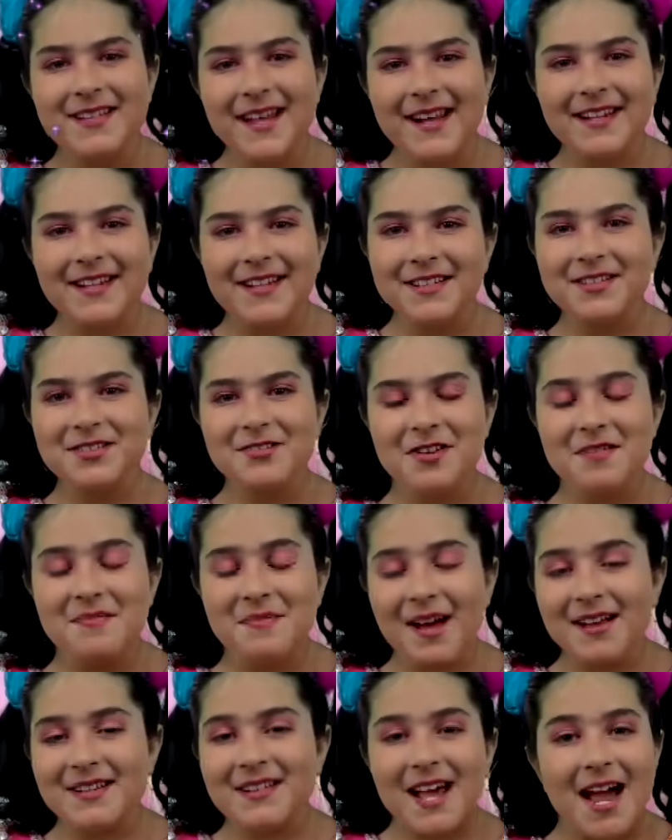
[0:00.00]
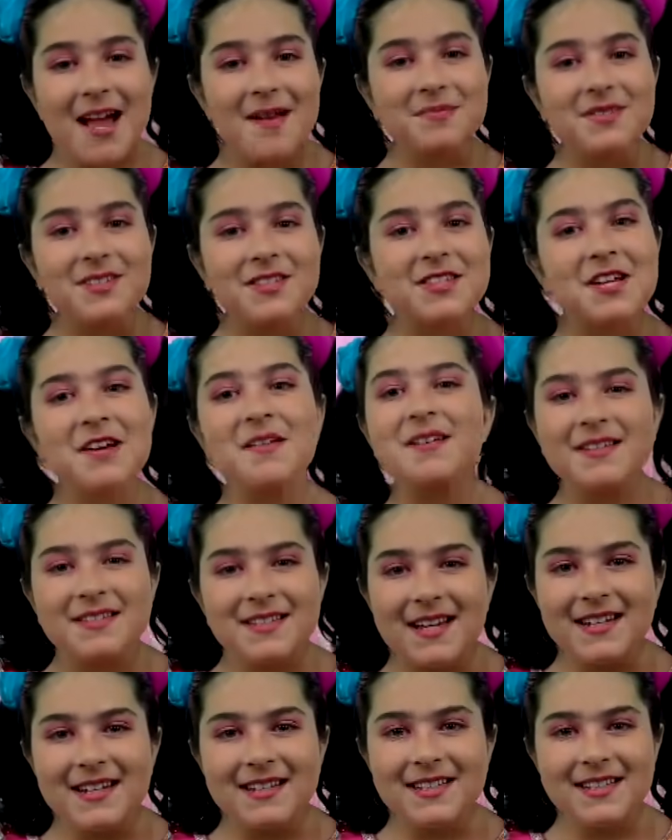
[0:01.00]
Danika's Dreamhouse. I'm so
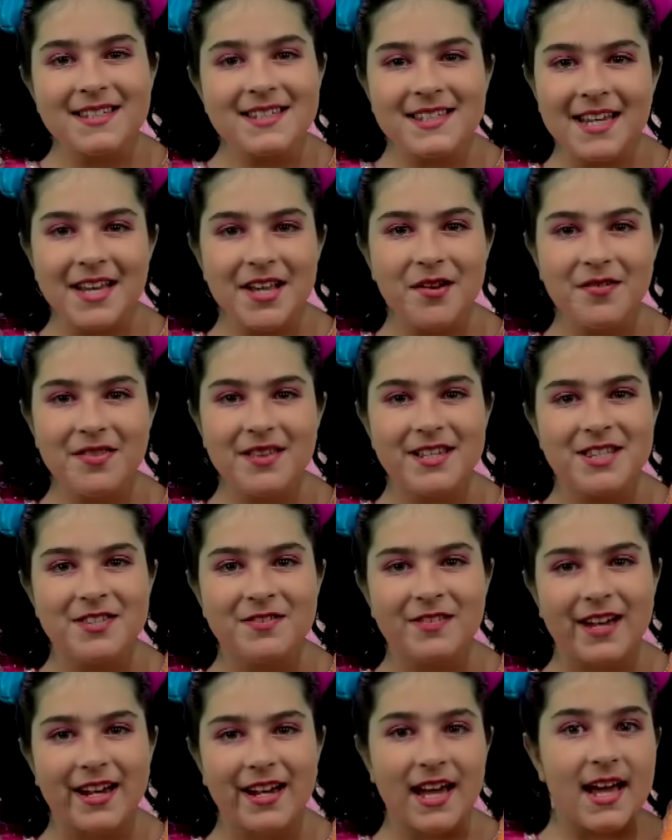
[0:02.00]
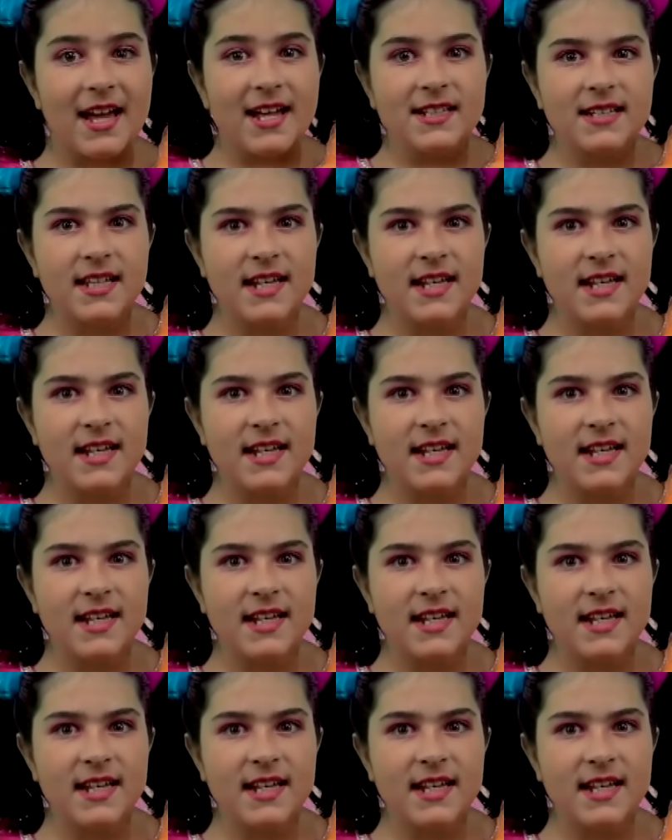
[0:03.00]
excited to see you this week.